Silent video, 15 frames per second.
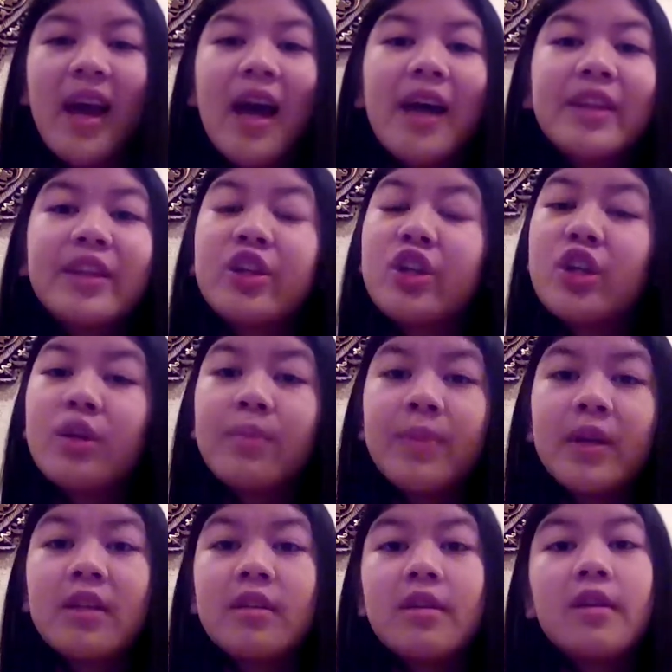The
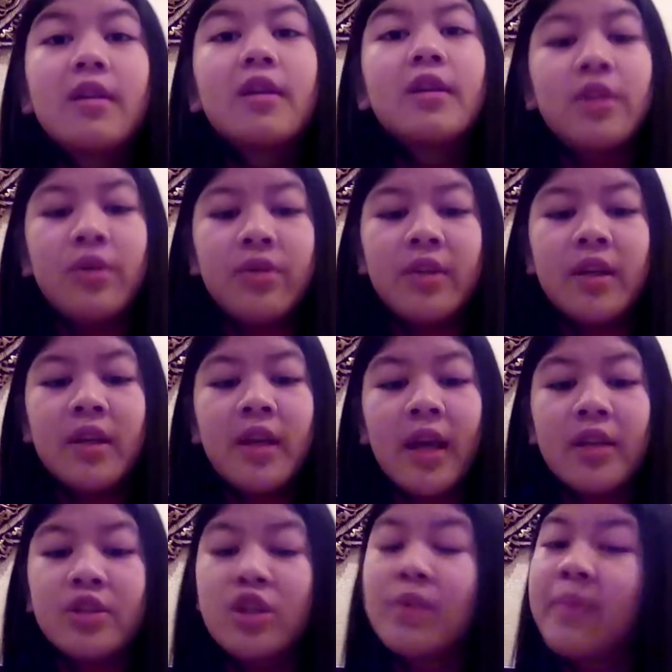European Union and
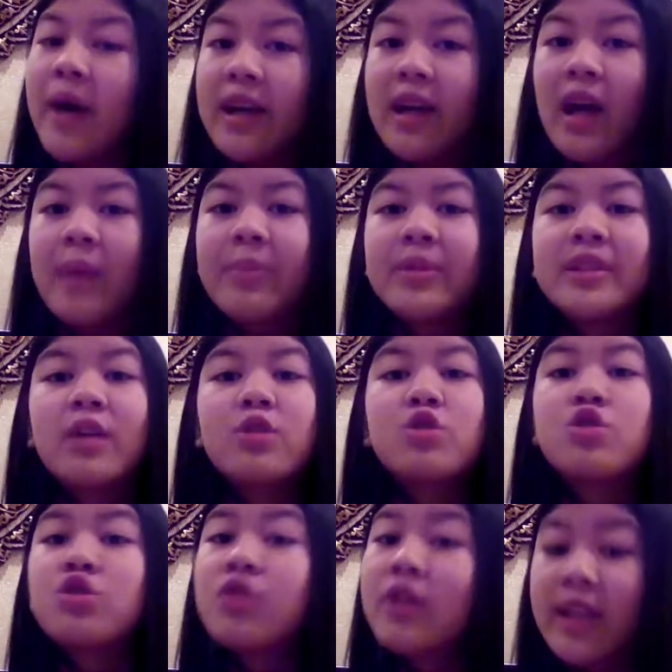Joe Biden have put down
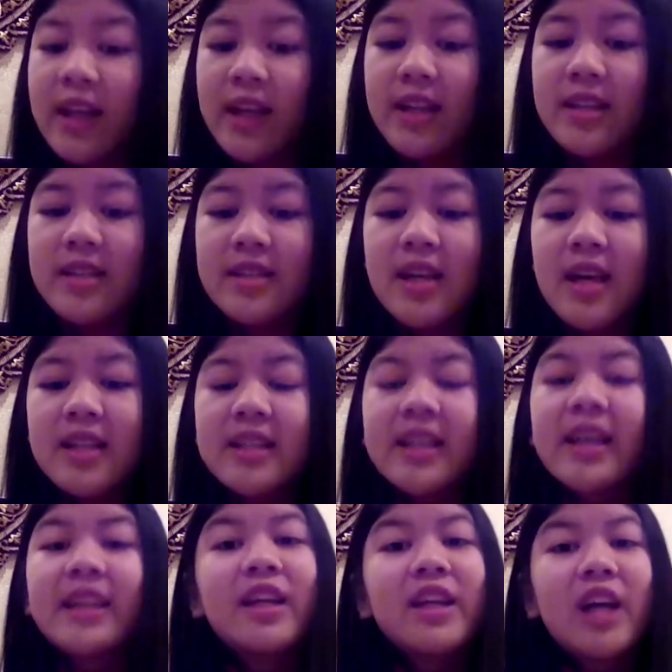trillions to get
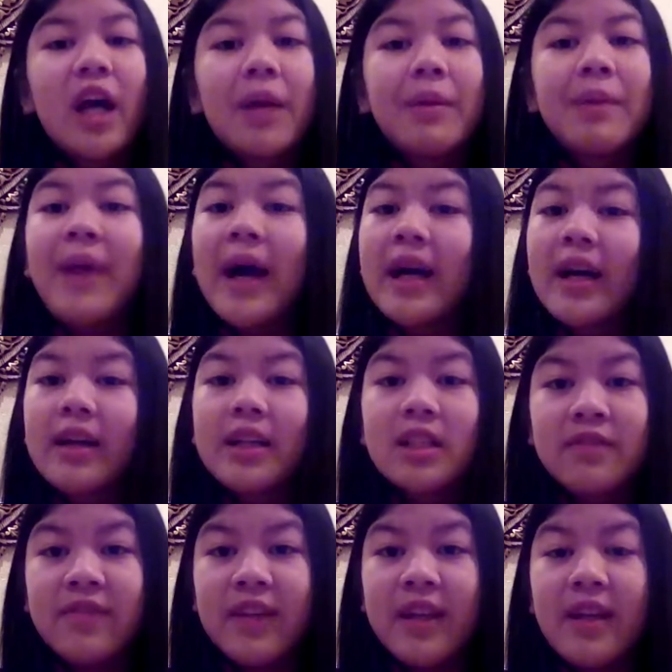the economy back on its
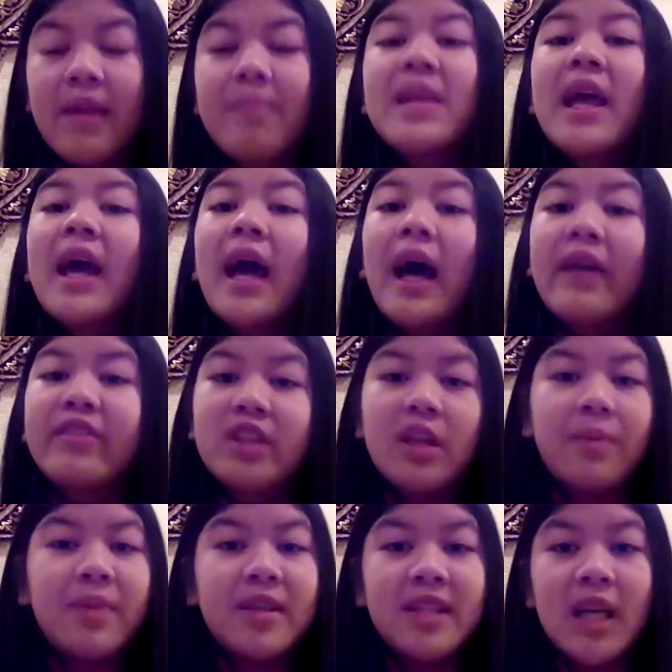feet after the
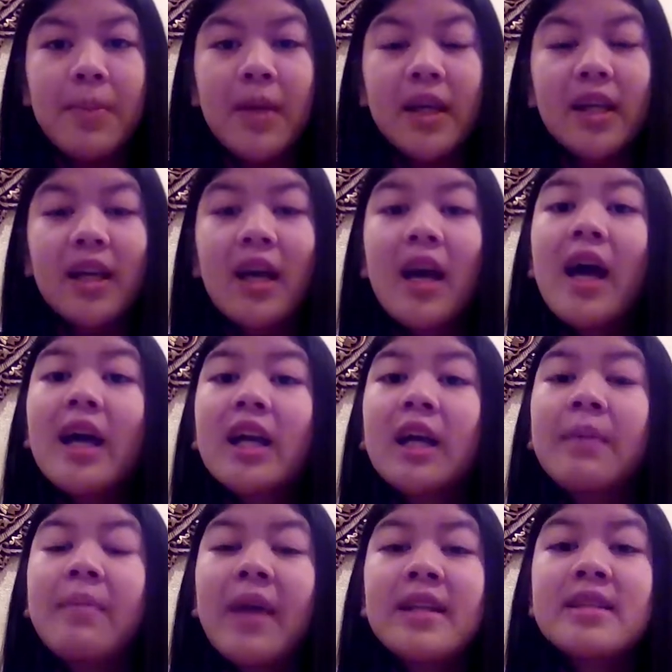pandemic,
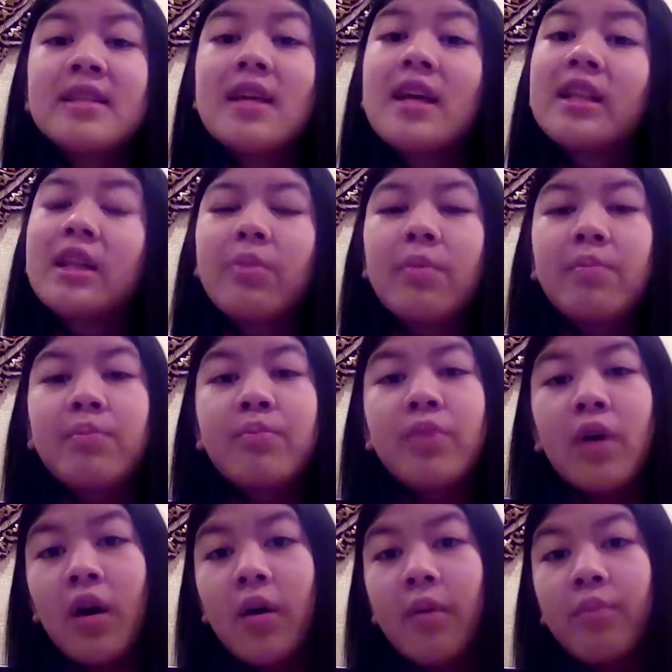commenced the
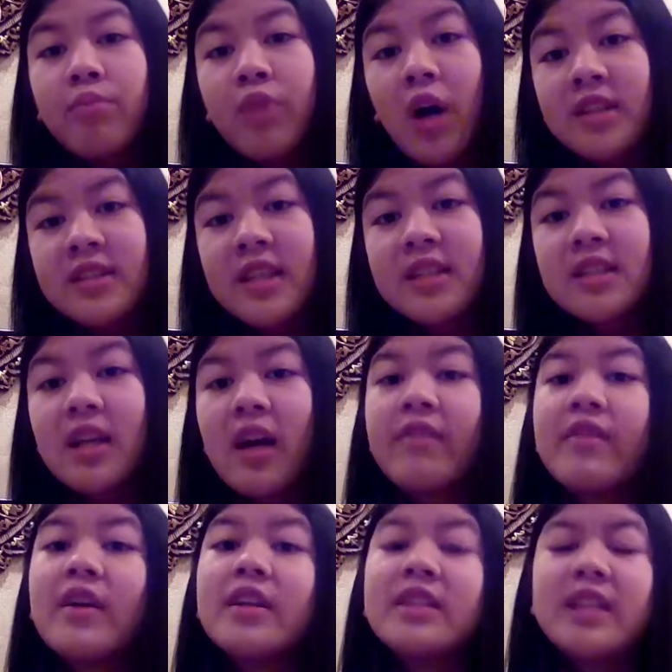process of
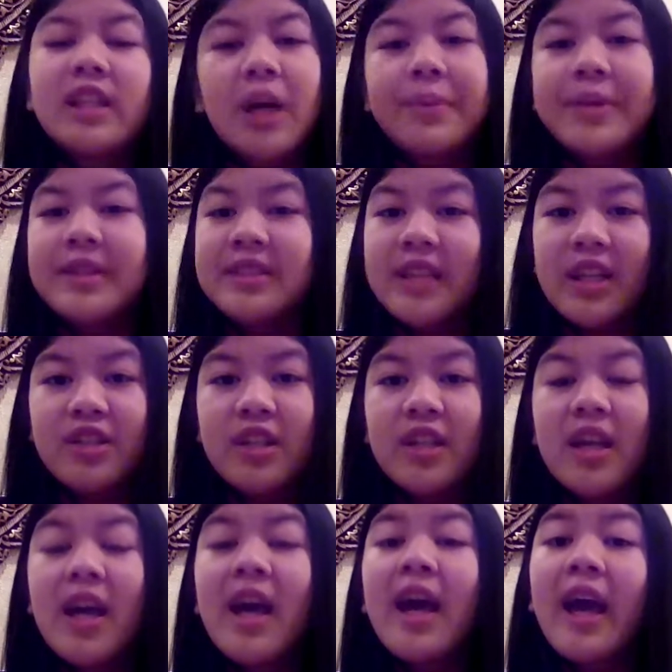decarbonization,
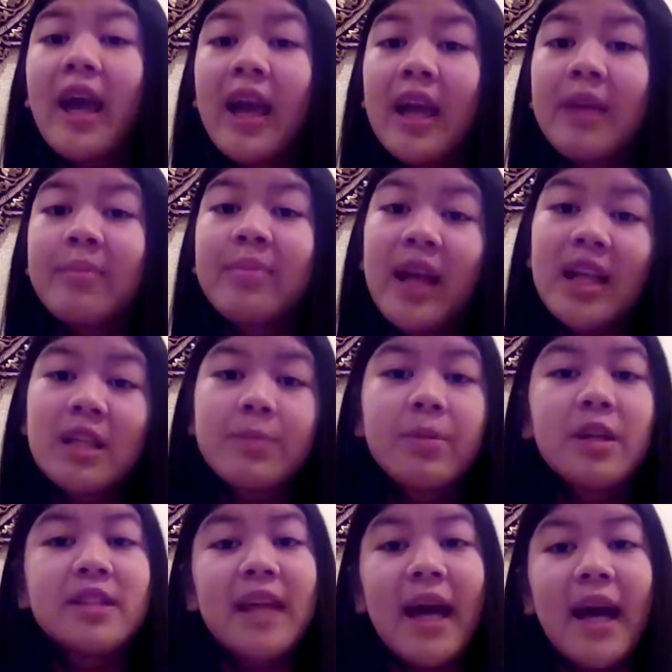and plan to put a
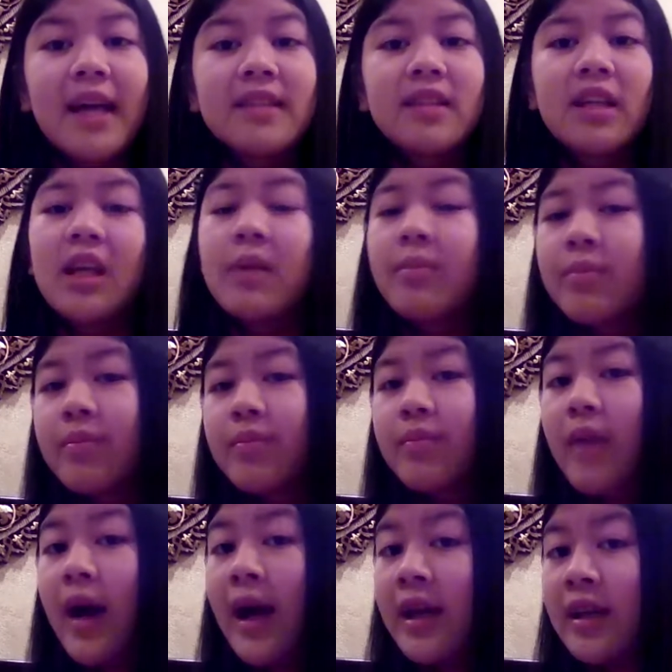tax
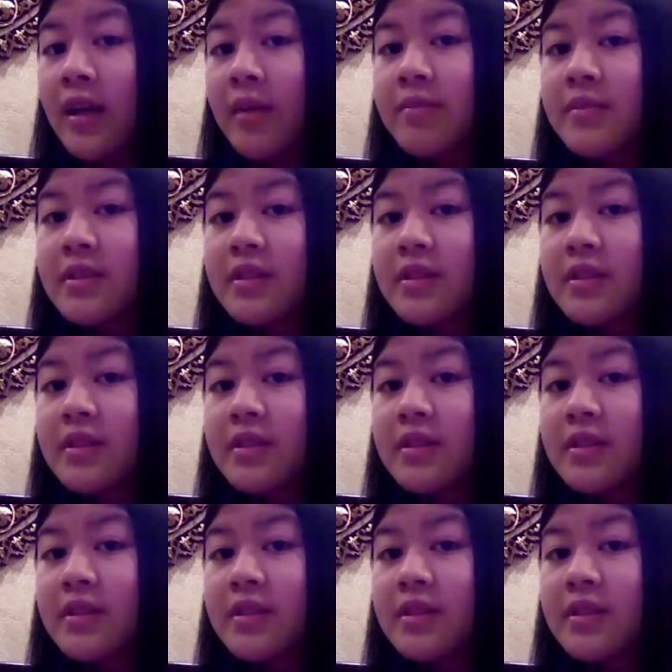on